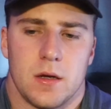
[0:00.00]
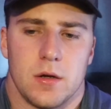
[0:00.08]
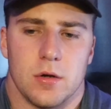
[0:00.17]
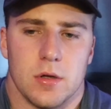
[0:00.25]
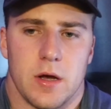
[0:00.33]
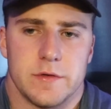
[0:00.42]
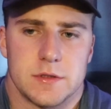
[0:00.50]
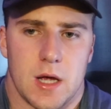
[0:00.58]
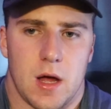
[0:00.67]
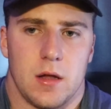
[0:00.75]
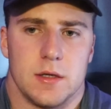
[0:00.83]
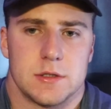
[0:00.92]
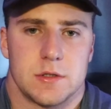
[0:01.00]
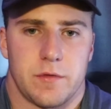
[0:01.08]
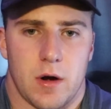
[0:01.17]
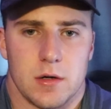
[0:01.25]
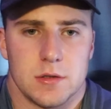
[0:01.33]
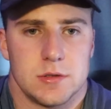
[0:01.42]
Your lifestyle is
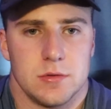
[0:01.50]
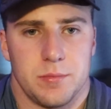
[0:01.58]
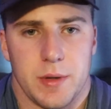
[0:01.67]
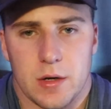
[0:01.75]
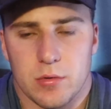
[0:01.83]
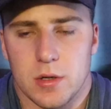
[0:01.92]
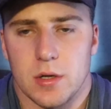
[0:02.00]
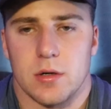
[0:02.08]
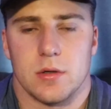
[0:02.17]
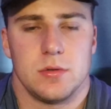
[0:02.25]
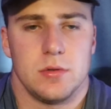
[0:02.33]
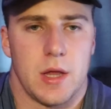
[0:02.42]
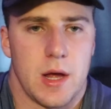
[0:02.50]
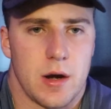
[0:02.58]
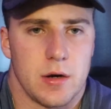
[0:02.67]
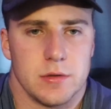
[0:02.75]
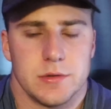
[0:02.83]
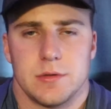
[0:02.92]
far superior to
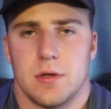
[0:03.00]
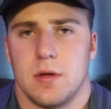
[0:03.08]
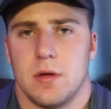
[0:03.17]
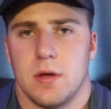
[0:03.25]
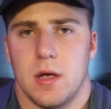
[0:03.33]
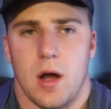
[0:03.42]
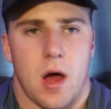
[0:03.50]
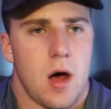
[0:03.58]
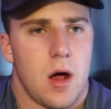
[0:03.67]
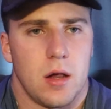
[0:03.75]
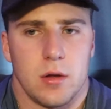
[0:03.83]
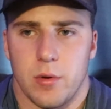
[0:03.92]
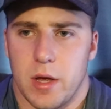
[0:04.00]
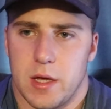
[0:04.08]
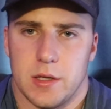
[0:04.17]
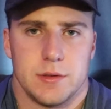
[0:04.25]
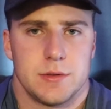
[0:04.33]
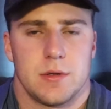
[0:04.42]
theirs in all
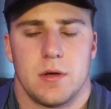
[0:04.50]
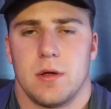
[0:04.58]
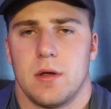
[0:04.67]
ways.